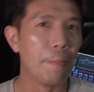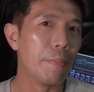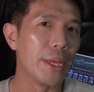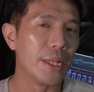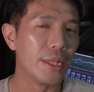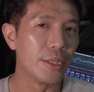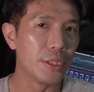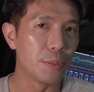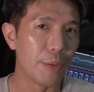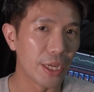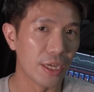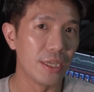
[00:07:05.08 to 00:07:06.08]
mid
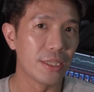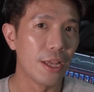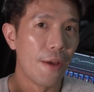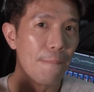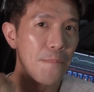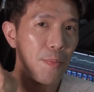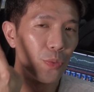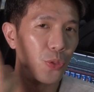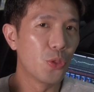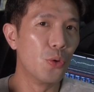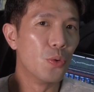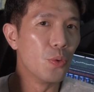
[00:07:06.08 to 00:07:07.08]
speakers,
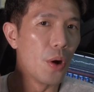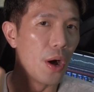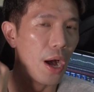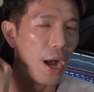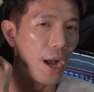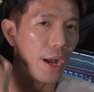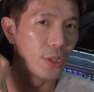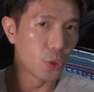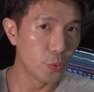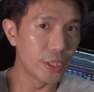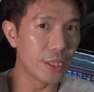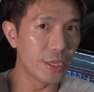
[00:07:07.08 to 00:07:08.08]
two
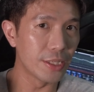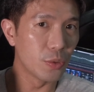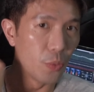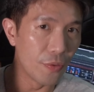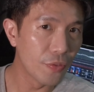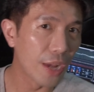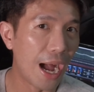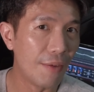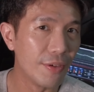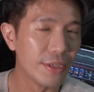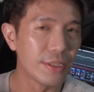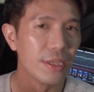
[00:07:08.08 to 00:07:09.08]
tweeters with
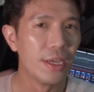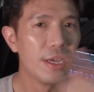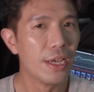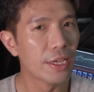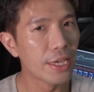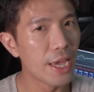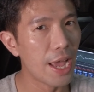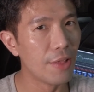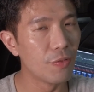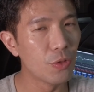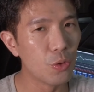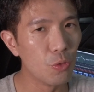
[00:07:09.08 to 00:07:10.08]
covers, okay,
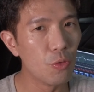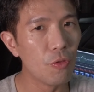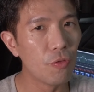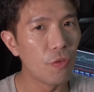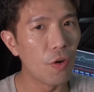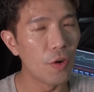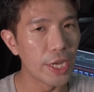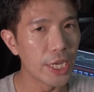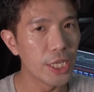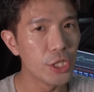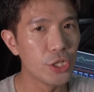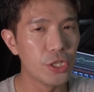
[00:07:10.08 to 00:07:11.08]
and two
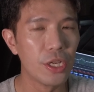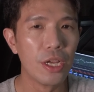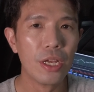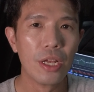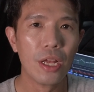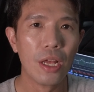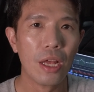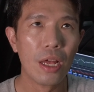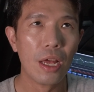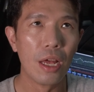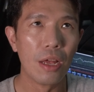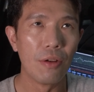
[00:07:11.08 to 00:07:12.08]
4-inch
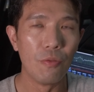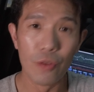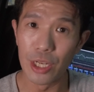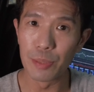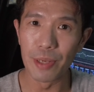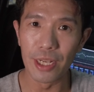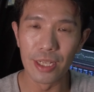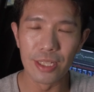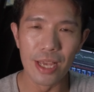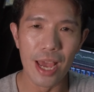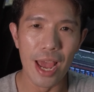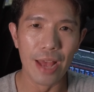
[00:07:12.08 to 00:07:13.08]
rear
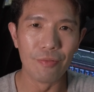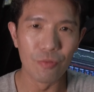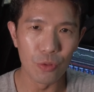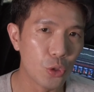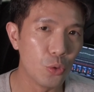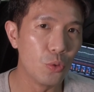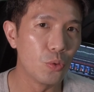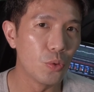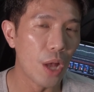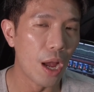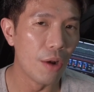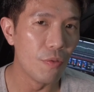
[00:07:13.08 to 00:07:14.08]
speakers and two
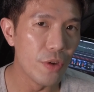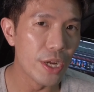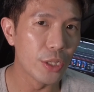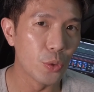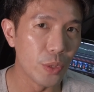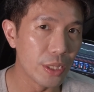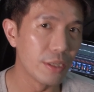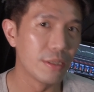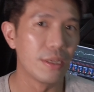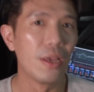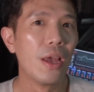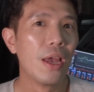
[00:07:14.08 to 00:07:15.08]
rear
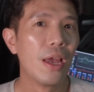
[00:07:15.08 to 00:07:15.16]
tweeters.